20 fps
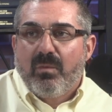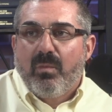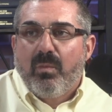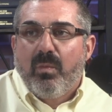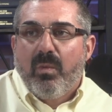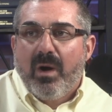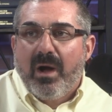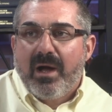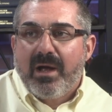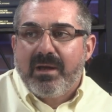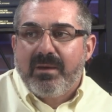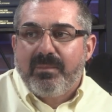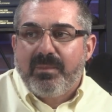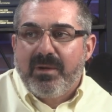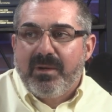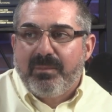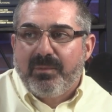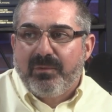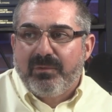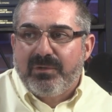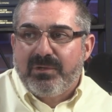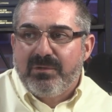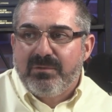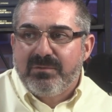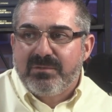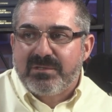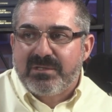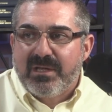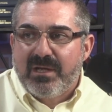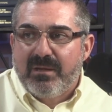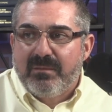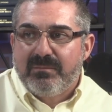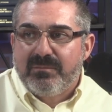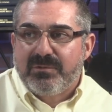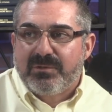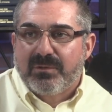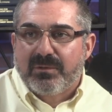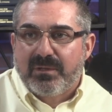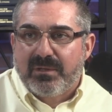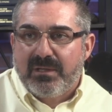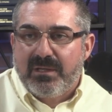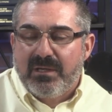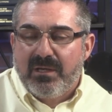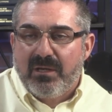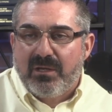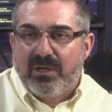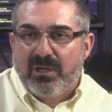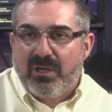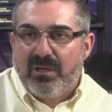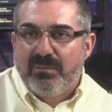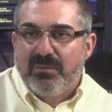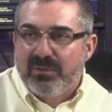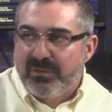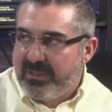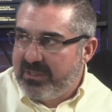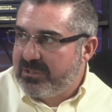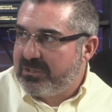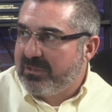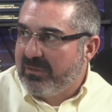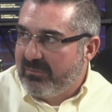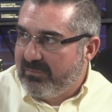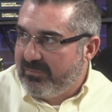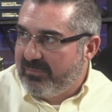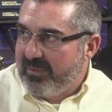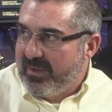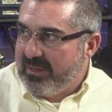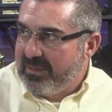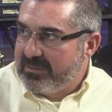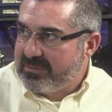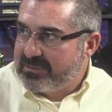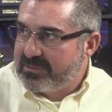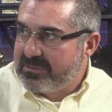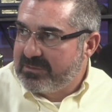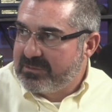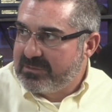why people use them during the accumulation phase.